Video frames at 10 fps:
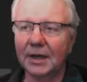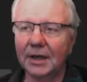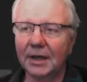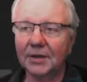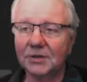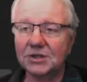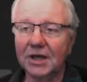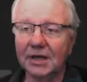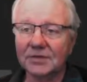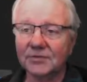other
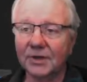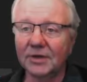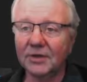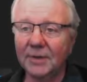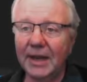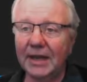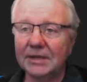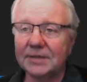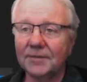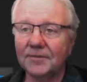checks for the domain.
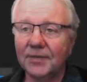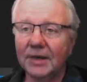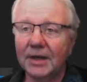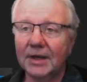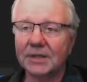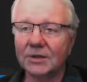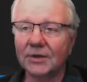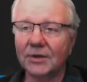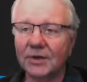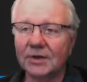
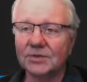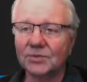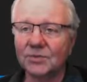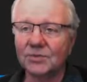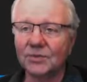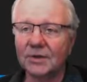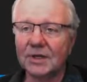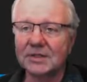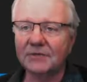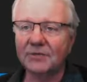So there's a
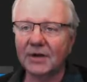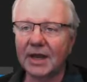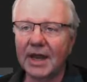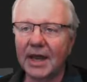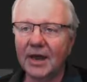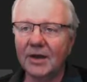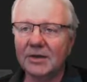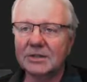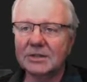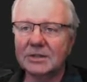set for
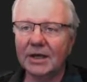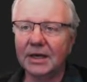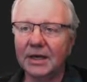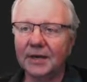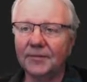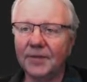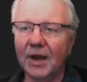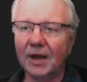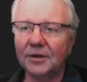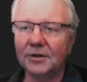accounts,
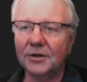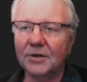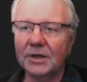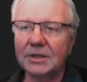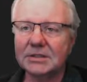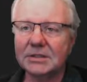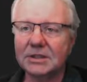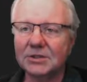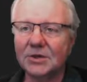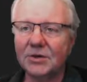auth tokens, the
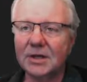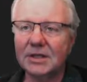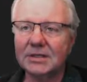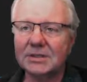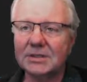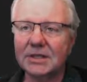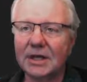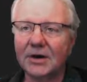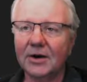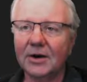tokens that
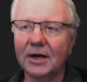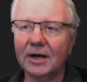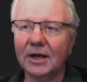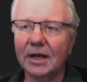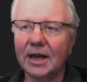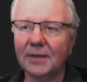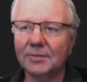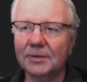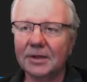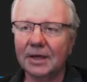are
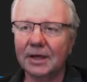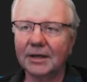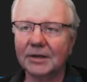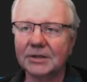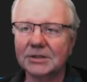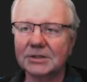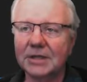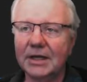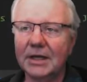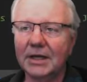kept.
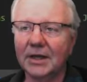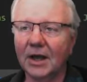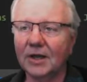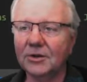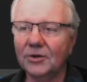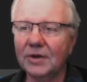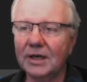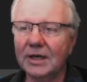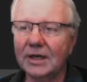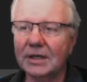There's the auth
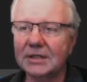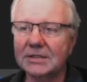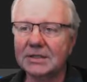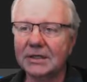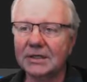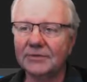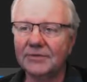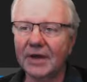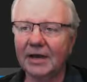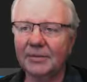token is
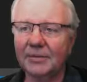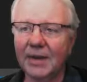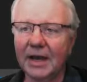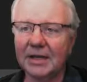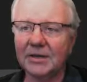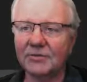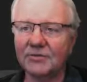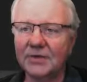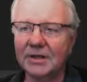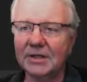defined by the
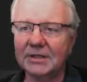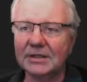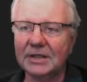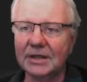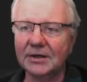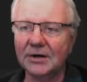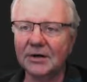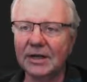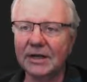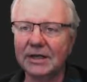field, and then there
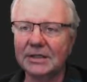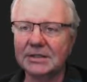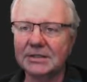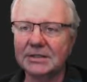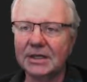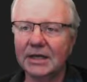is